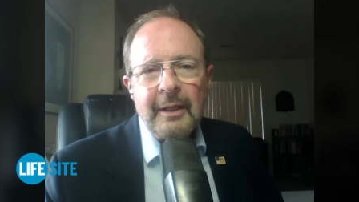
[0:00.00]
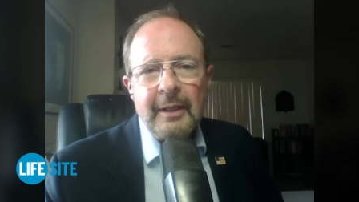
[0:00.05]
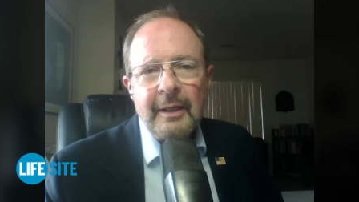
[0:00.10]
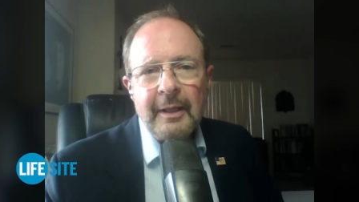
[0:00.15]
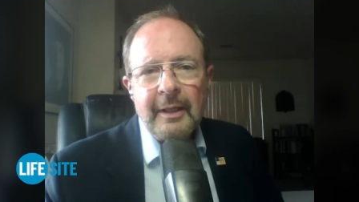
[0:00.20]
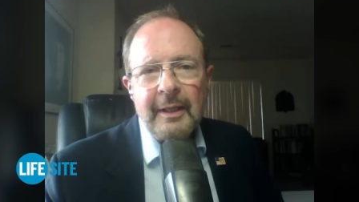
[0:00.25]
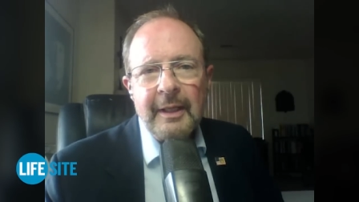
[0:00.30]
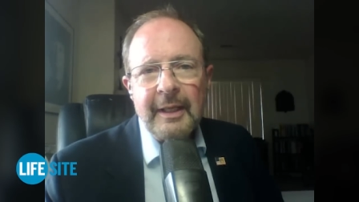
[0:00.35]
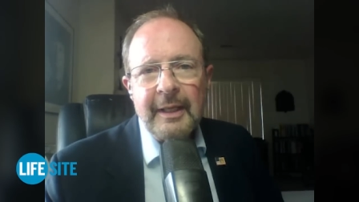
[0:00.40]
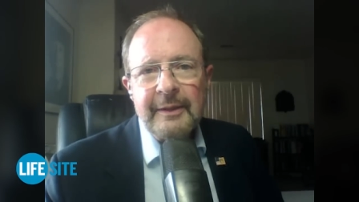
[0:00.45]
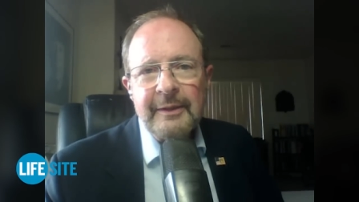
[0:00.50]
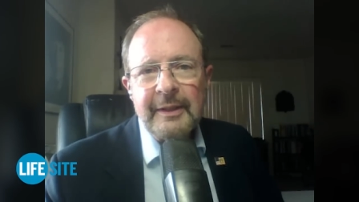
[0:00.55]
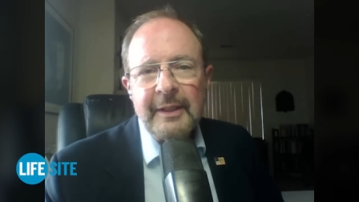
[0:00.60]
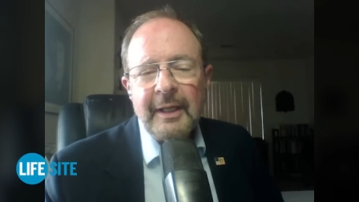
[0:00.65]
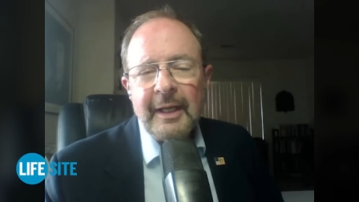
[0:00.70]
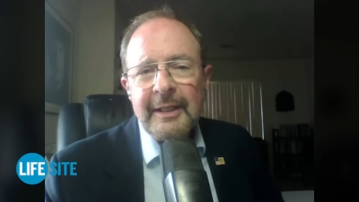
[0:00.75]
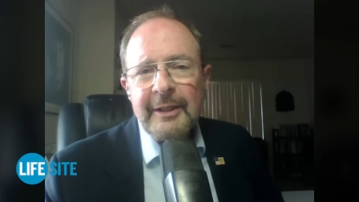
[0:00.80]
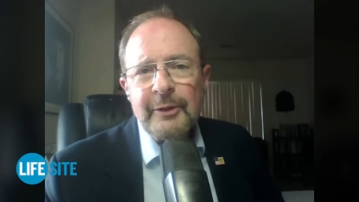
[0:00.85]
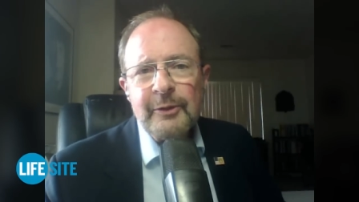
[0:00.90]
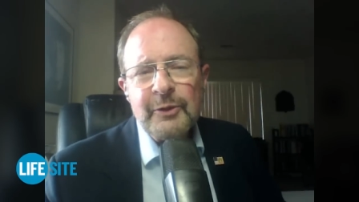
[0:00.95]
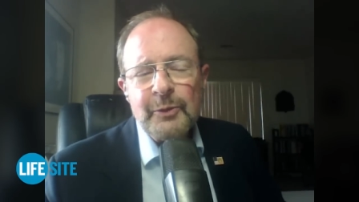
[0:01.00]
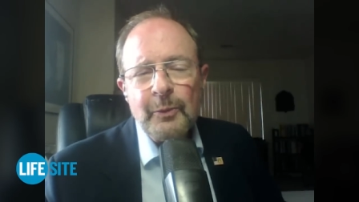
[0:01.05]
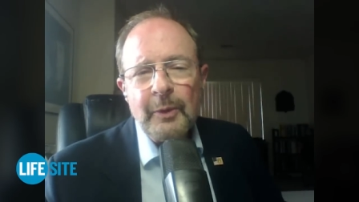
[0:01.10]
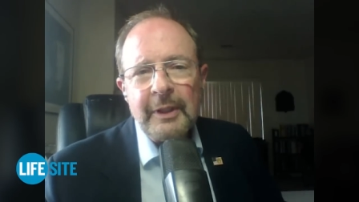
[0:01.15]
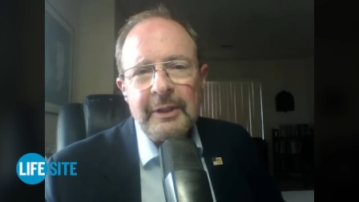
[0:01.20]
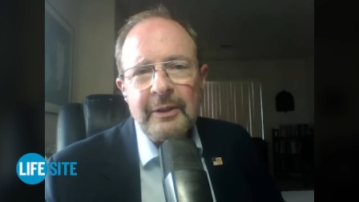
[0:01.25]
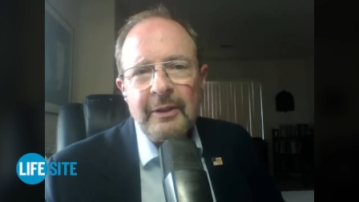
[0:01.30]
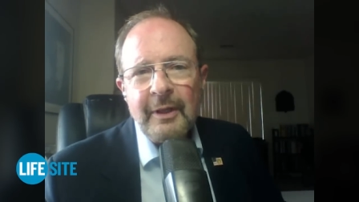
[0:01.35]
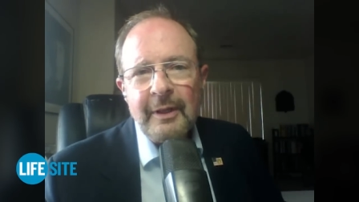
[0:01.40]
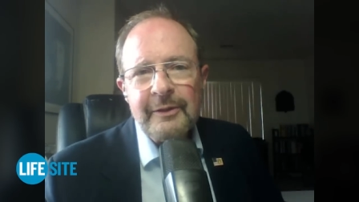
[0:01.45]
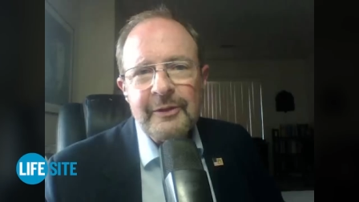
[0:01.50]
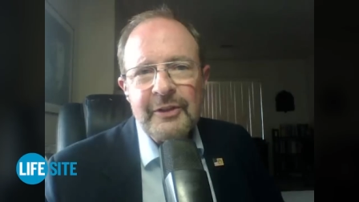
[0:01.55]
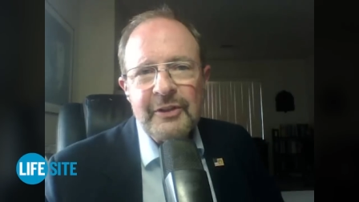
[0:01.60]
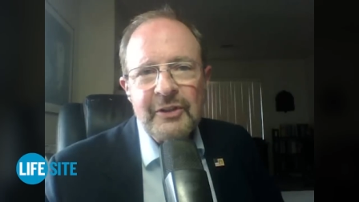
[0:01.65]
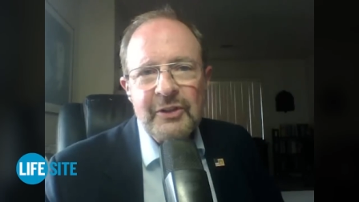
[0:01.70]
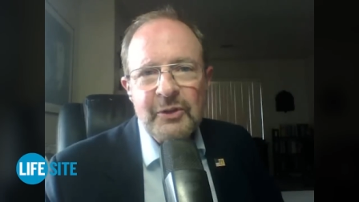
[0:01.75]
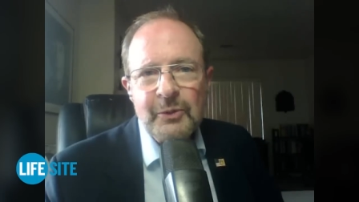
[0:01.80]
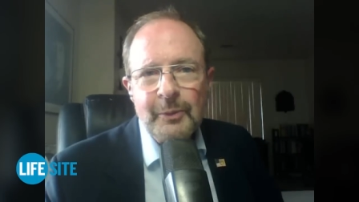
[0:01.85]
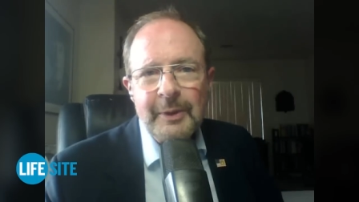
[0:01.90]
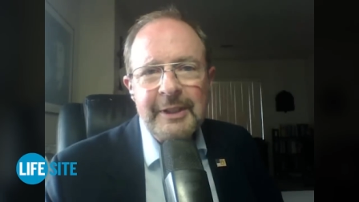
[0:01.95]
And then I use one called
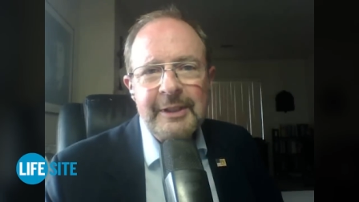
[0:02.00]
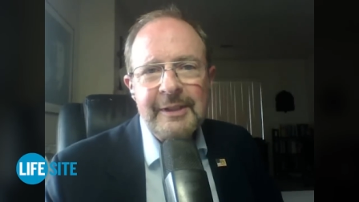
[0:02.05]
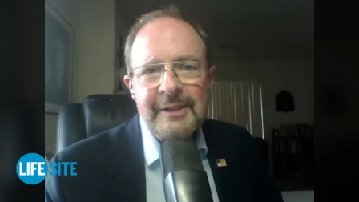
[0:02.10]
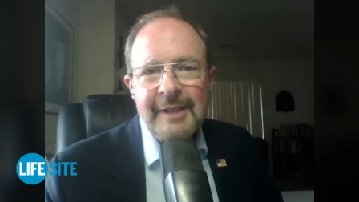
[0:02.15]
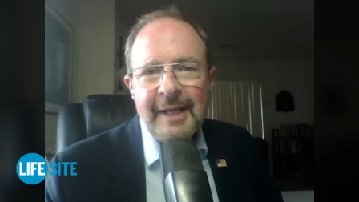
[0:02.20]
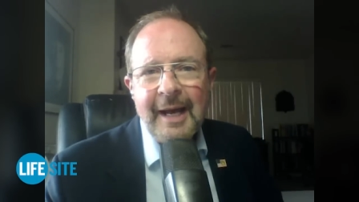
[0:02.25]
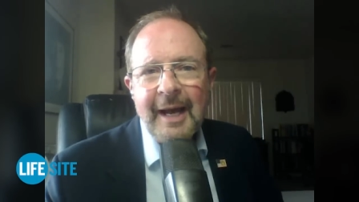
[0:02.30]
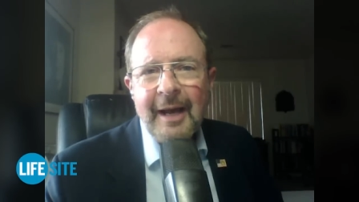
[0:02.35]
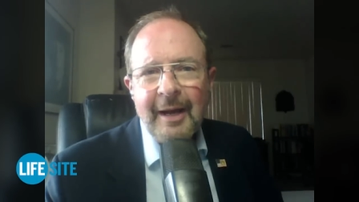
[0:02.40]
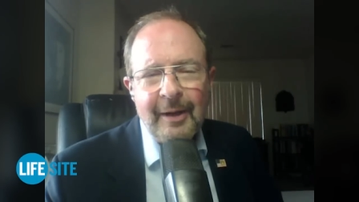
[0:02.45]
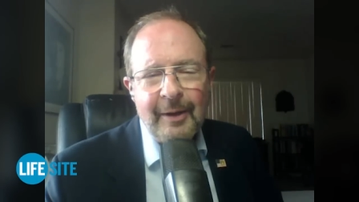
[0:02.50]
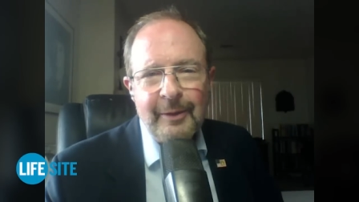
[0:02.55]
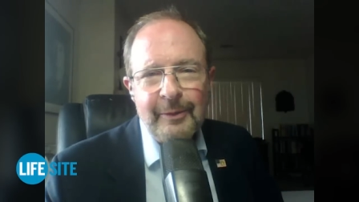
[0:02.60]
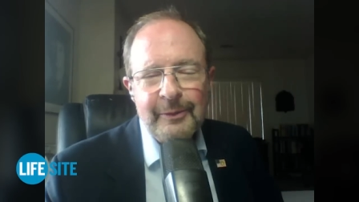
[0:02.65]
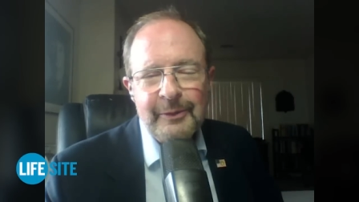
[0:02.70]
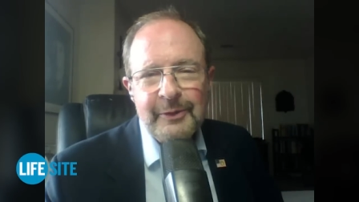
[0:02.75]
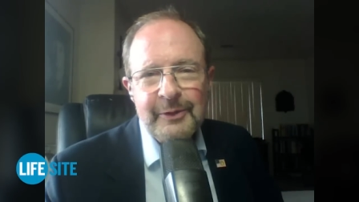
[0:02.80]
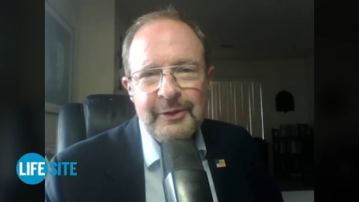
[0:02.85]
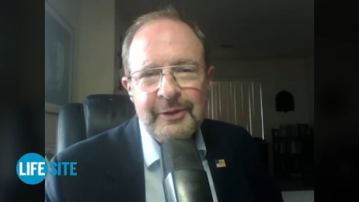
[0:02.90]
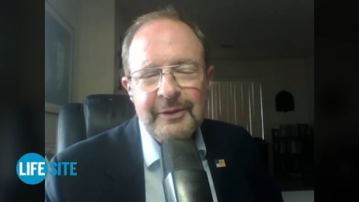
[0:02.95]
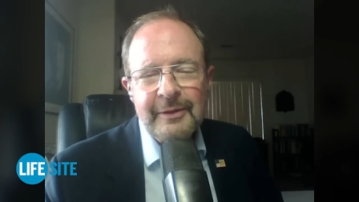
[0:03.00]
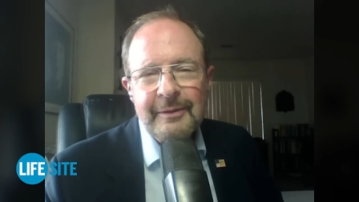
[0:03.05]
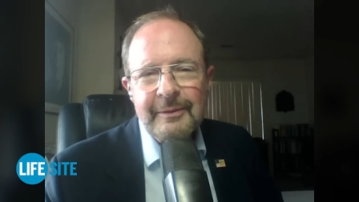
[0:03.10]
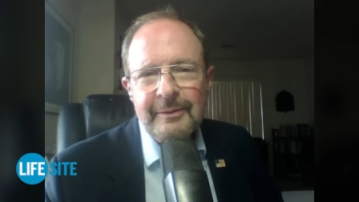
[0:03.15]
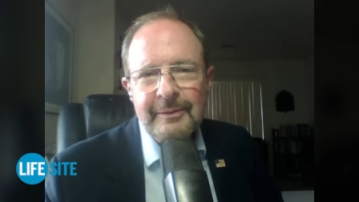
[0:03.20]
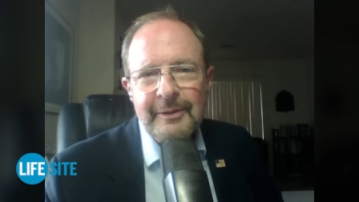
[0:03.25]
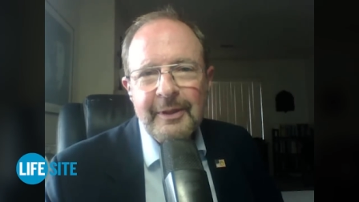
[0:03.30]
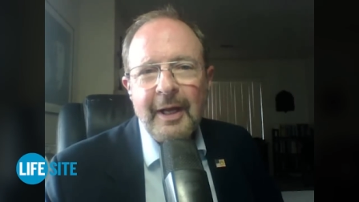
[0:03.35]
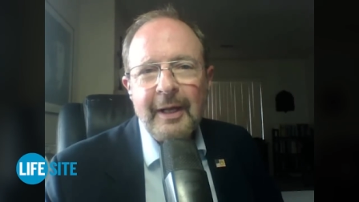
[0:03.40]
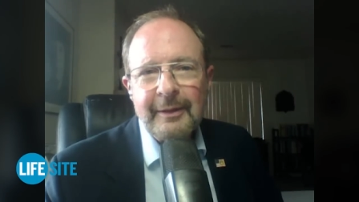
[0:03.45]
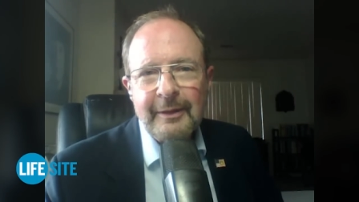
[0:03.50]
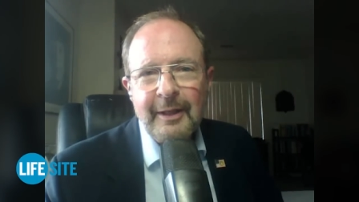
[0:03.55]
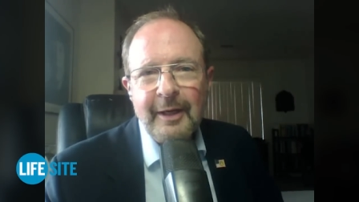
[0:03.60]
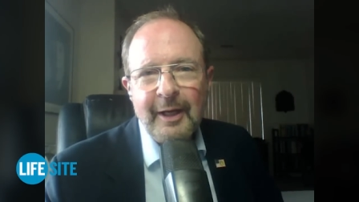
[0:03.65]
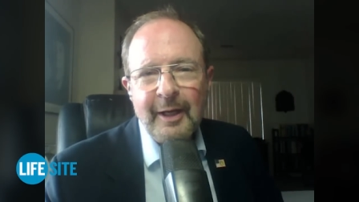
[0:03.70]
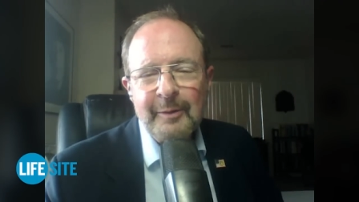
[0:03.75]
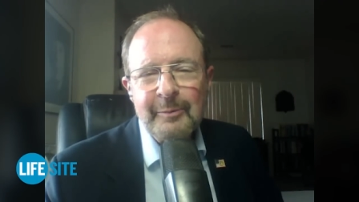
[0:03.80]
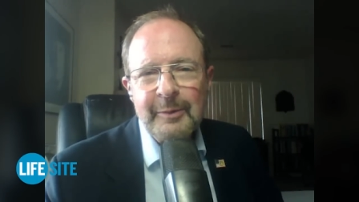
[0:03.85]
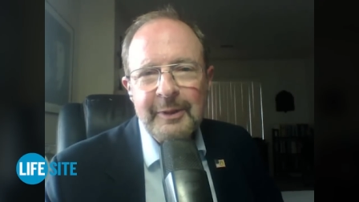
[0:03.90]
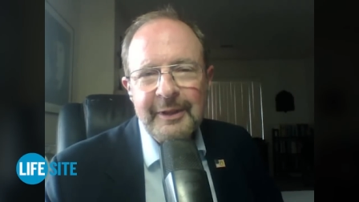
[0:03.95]

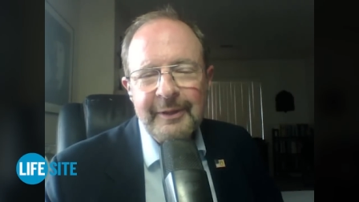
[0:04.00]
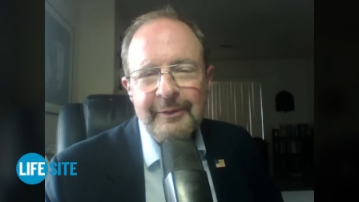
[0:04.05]
swisscows.com,